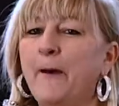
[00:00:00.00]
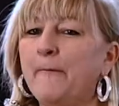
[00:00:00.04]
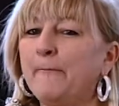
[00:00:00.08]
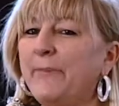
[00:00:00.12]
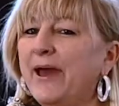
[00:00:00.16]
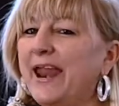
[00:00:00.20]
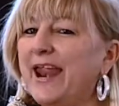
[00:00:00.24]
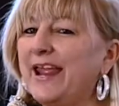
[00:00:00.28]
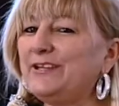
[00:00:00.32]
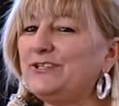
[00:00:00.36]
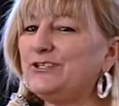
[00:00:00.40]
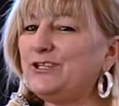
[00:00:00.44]

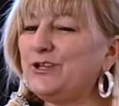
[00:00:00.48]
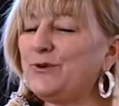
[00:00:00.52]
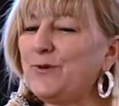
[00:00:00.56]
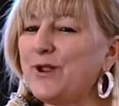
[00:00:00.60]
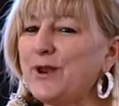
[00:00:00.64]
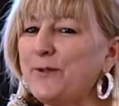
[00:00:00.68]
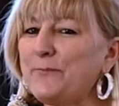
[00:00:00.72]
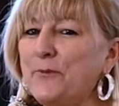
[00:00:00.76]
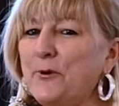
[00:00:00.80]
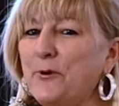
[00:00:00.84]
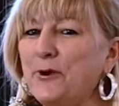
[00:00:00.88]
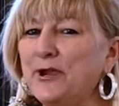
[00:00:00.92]
But I do want
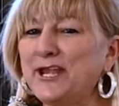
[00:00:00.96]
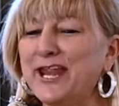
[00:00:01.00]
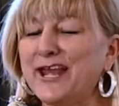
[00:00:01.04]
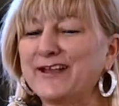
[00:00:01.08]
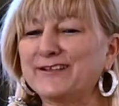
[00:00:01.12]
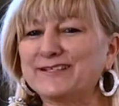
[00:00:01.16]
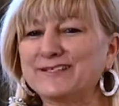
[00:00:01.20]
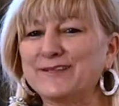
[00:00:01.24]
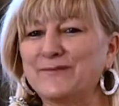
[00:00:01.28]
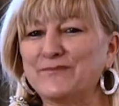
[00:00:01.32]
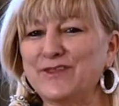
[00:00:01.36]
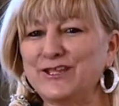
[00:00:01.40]
to point
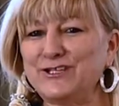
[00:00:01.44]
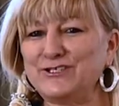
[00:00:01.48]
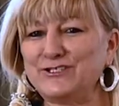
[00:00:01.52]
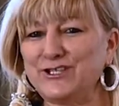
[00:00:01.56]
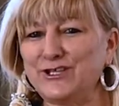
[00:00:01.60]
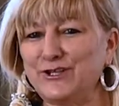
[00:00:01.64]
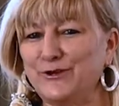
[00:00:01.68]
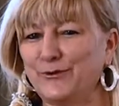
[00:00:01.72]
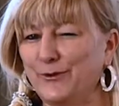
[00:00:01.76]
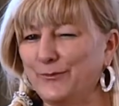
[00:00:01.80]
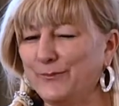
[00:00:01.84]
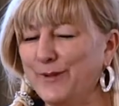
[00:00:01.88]
out something to
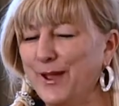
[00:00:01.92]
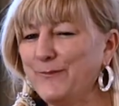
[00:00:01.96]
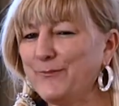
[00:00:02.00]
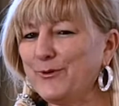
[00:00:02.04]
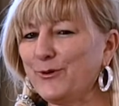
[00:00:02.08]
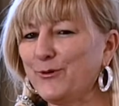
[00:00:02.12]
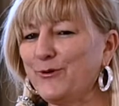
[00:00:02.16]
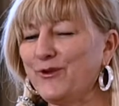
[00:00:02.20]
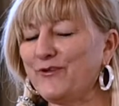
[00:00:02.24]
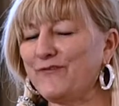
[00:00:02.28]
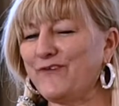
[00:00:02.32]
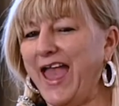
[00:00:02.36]
you.
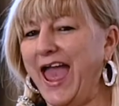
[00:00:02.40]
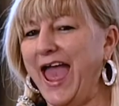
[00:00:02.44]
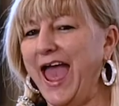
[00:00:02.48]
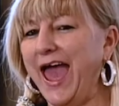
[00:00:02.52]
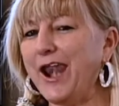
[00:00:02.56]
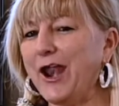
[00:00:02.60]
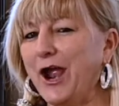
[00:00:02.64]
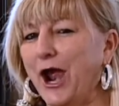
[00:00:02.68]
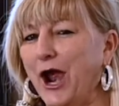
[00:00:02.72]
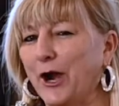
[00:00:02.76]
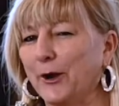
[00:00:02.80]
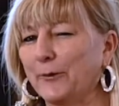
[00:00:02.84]
Remember, we've had
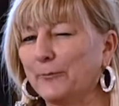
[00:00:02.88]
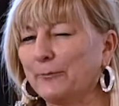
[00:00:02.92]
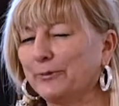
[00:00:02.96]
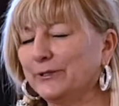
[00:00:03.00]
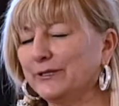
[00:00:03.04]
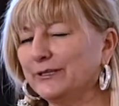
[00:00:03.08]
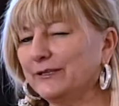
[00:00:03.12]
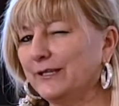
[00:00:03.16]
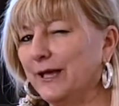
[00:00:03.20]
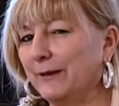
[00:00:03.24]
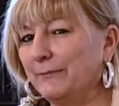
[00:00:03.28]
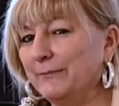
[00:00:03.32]
our
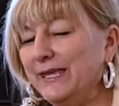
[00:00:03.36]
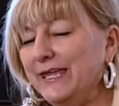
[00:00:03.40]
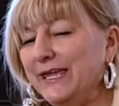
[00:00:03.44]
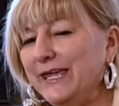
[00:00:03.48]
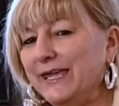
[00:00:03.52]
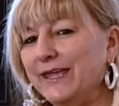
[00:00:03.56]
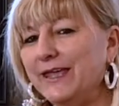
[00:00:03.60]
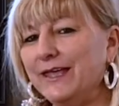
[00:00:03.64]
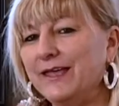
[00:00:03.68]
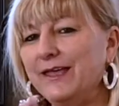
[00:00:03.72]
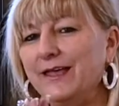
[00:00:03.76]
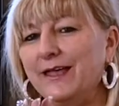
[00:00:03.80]

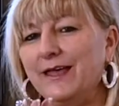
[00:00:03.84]
plumbing